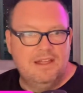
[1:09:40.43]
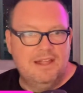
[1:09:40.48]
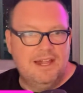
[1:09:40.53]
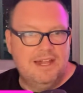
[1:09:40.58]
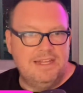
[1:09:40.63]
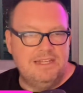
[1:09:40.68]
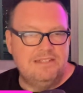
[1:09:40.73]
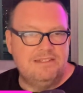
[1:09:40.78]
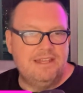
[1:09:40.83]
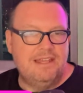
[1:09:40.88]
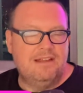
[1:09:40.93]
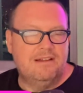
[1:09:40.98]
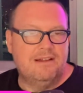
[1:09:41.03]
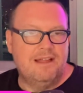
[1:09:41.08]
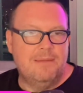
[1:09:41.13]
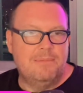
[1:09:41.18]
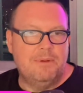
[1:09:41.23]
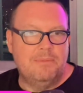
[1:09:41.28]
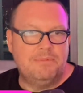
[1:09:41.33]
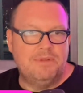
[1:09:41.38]
Any staker
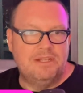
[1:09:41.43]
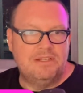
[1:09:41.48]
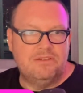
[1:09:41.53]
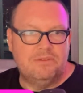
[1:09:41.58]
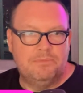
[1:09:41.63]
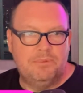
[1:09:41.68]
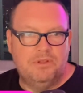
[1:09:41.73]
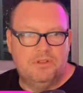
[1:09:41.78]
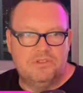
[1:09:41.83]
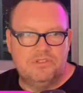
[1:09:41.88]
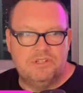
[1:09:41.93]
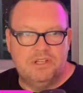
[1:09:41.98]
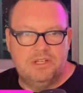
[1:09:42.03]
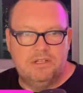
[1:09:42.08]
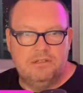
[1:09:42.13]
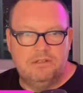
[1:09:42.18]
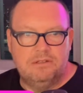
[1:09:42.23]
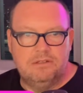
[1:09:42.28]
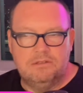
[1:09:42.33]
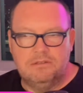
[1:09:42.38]
app updates for Pulse
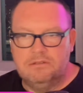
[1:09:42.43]
Chain?